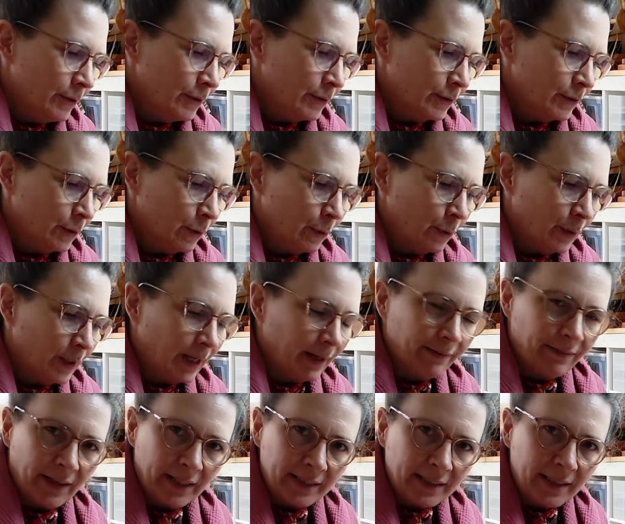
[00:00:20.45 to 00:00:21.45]
So
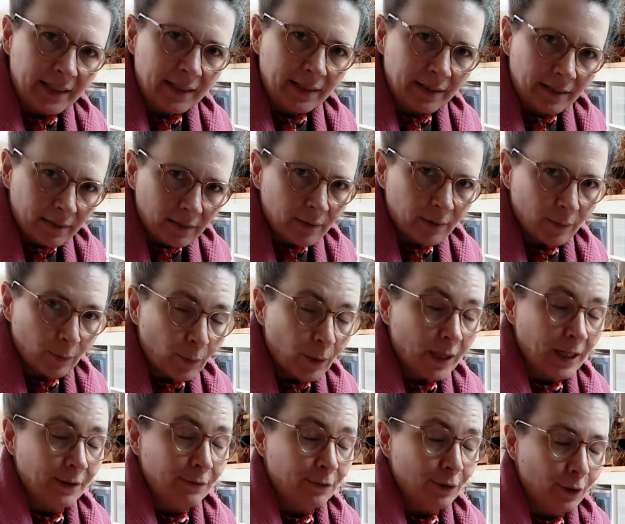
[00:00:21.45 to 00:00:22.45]
KAWANDI,
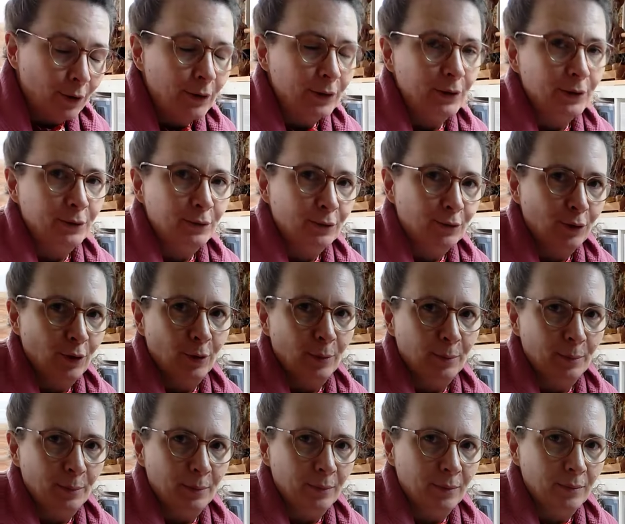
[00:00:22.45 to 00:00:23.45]
what I've learned
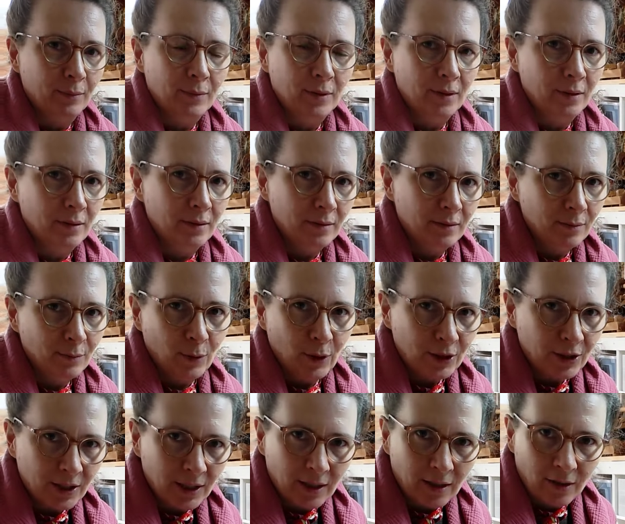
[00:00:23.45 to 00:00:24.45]
from
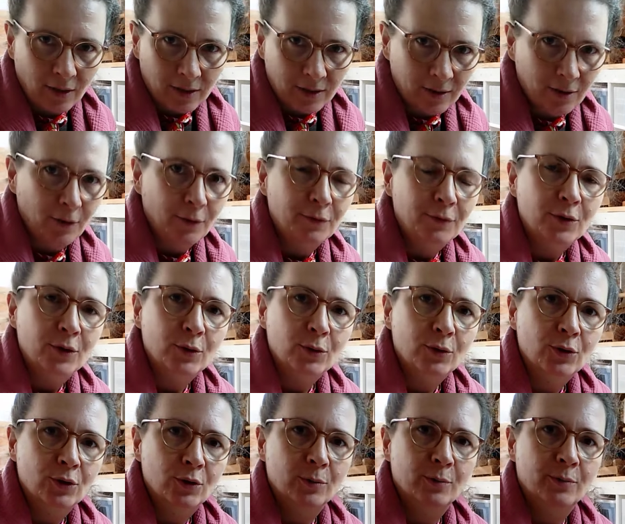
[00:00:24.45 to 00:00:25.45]
watching lots of
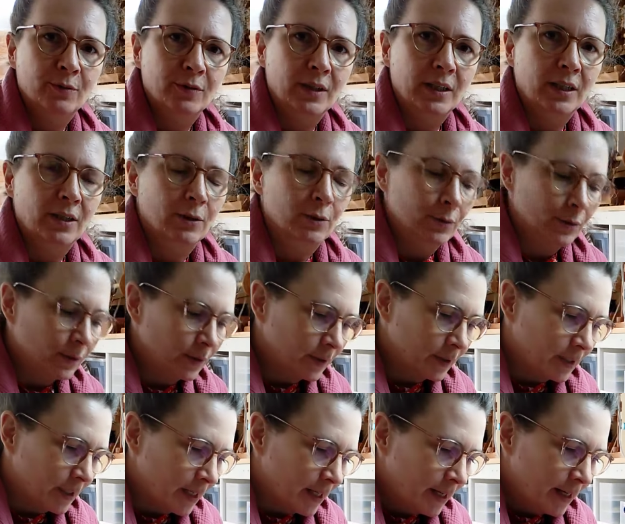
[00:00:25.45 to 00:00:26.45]
YouTube
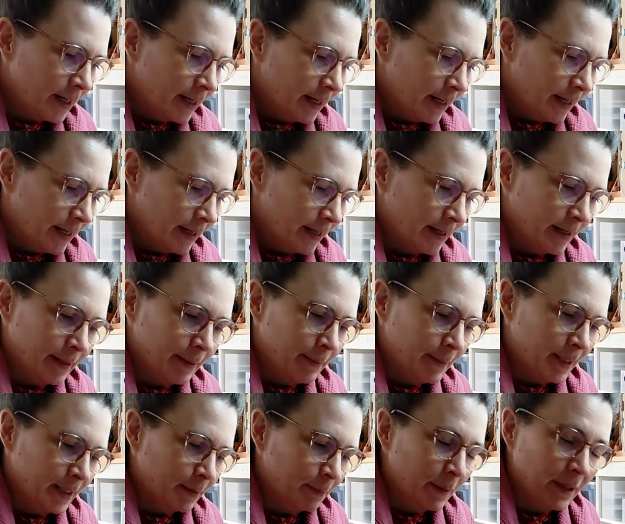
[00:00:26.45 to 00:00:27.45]
videos,
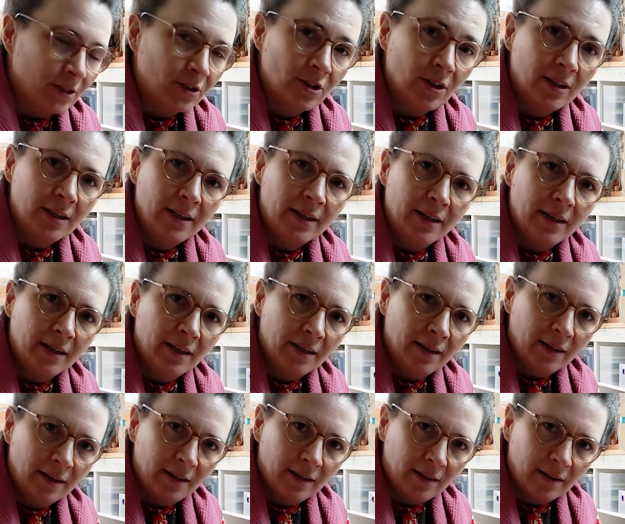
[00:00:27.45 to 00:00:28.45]

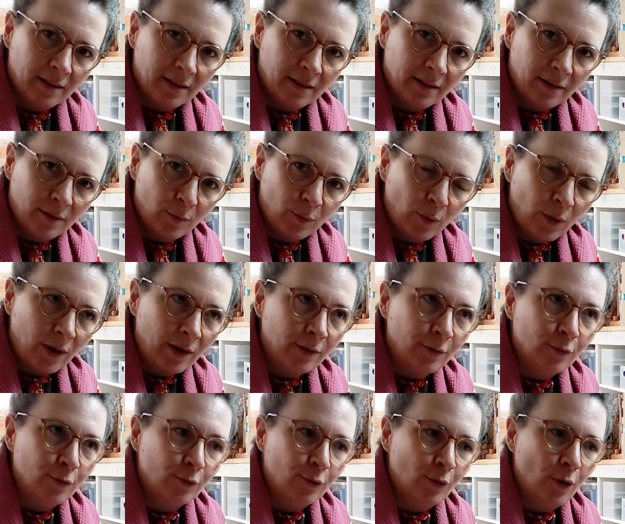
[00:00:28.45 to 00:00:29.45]
especially the
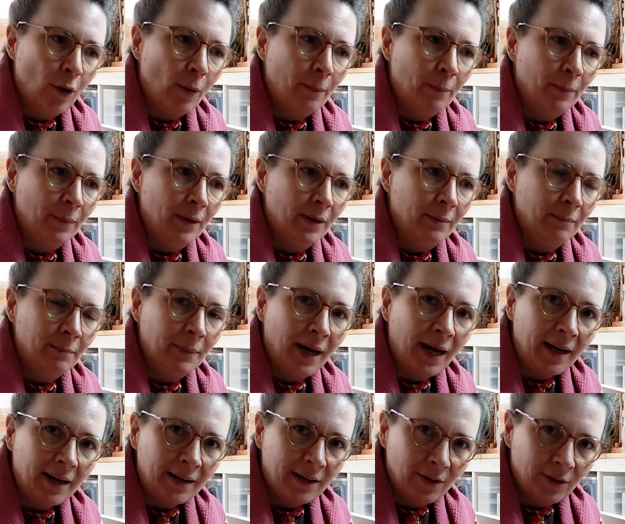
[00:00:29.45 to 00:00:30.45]
one from
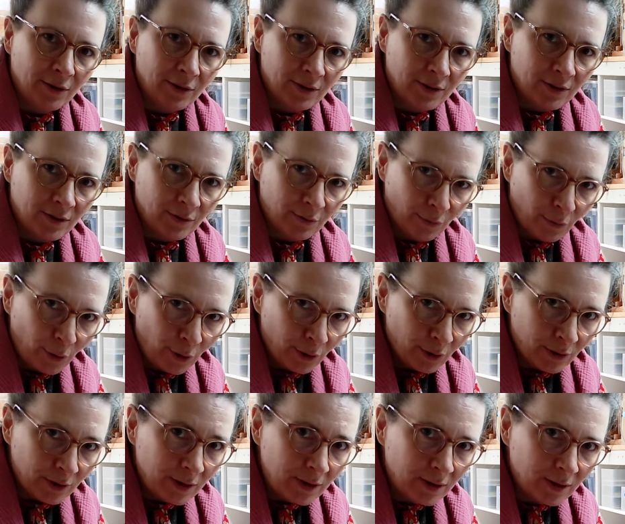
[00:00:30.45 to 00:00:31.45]
Marion's
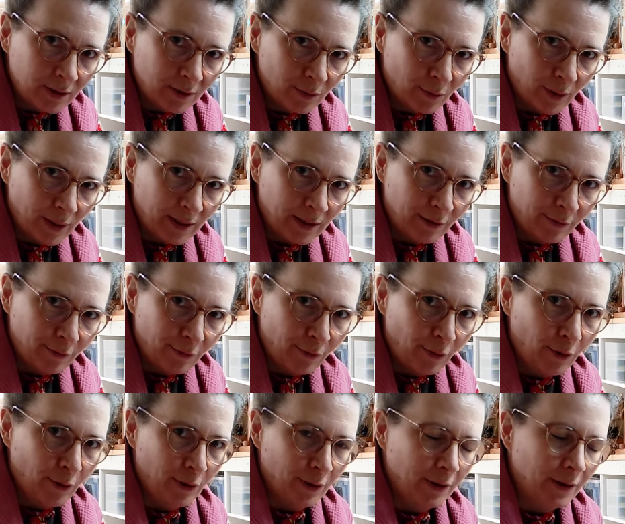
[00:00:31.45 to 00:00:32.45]
World
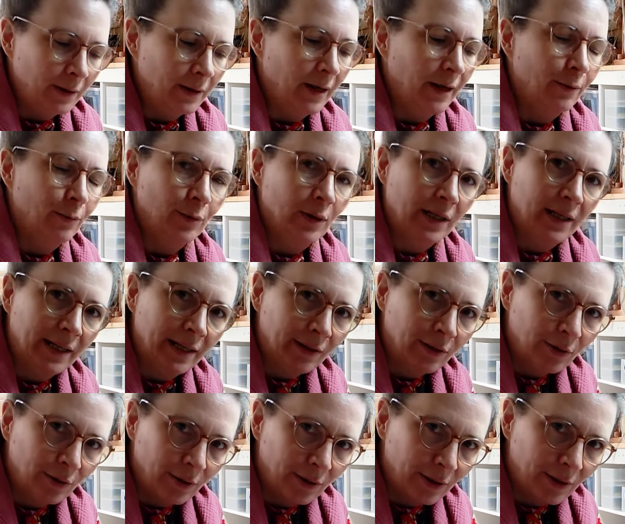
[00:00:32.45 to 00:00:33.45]
24, I will link
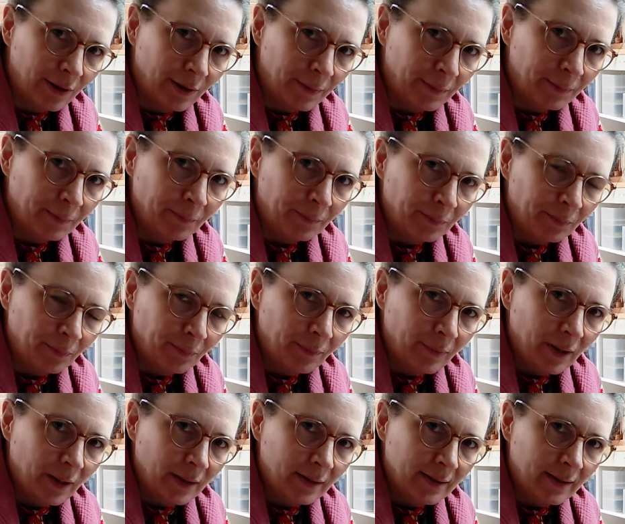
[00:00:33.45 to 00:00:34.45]
her
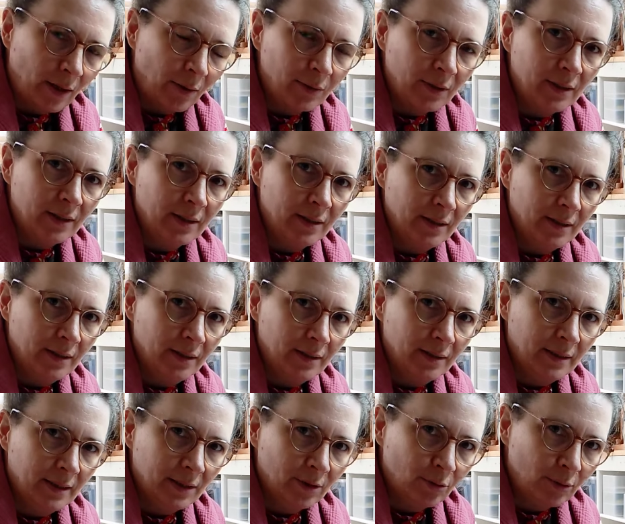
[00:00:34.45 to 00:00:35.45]
down in the
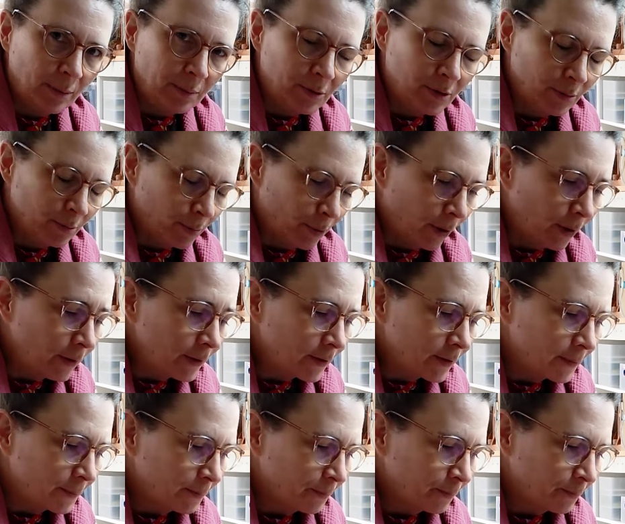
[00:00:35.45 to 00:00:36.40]
description box.